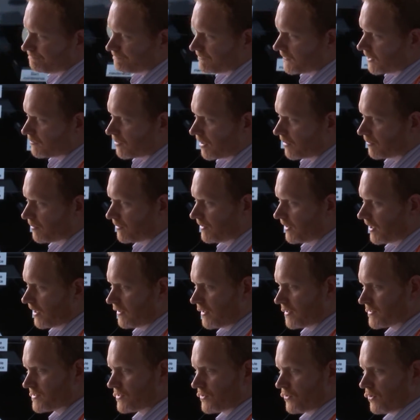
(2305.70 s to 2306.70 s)
probably not
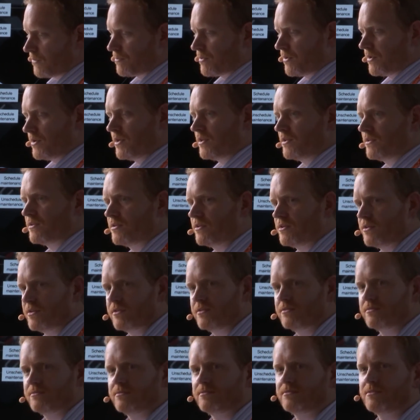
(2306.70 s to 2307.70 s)
necessarily pertinent to
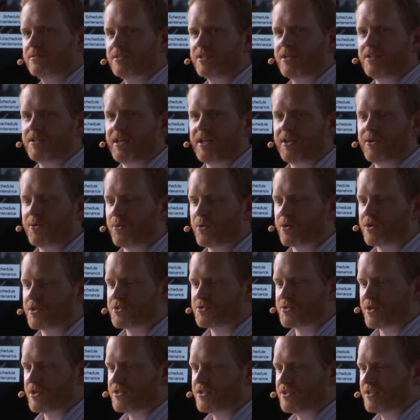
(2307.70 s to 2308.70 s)
container
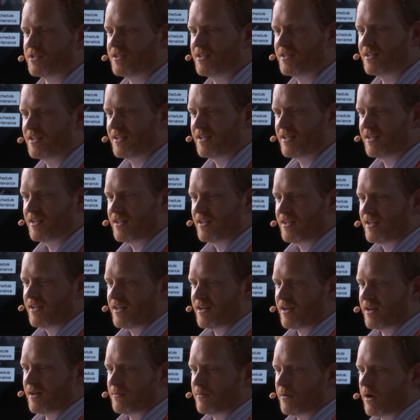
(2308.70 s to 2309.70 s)
orchestration.
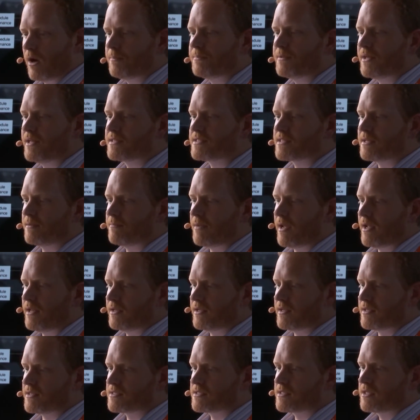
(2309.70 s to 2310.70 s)
Updates and
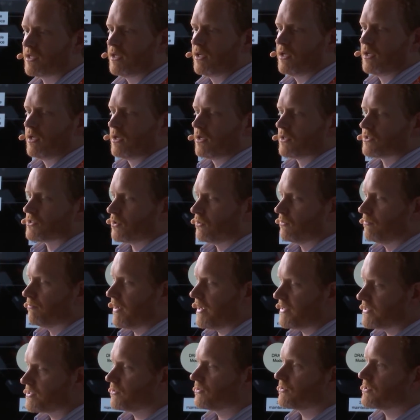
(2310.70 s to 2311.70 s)
maintenance. So
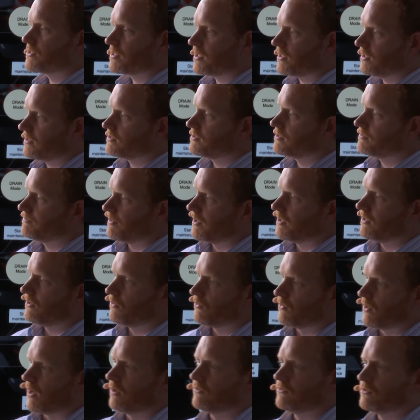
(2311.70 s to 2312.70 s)
Mesos has been
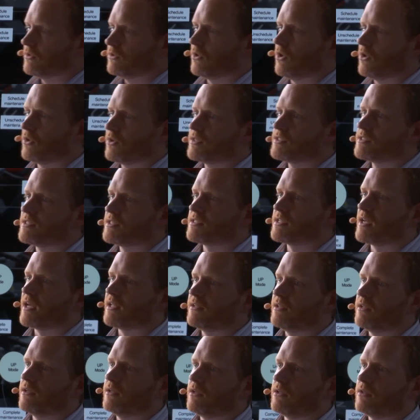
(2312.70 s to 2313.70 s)
around the longest, has
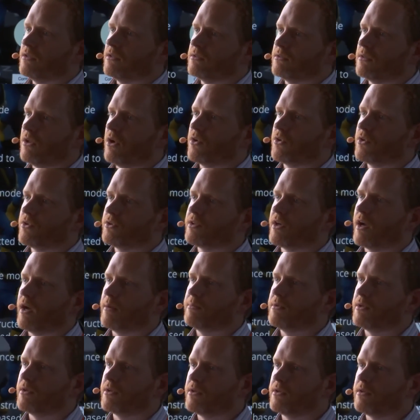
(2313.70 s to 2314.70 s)
had a longer
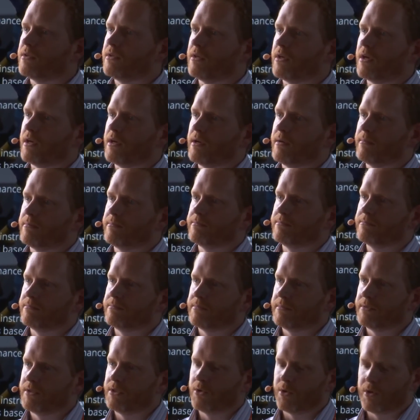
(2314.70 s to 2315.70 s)
time to
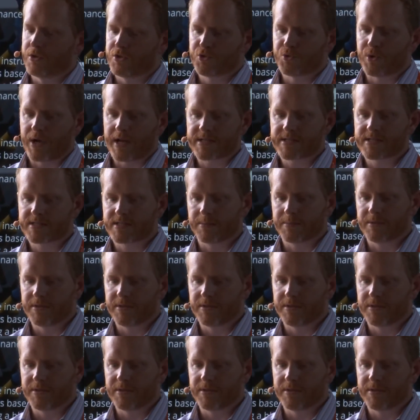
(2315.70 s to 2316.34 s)
address some of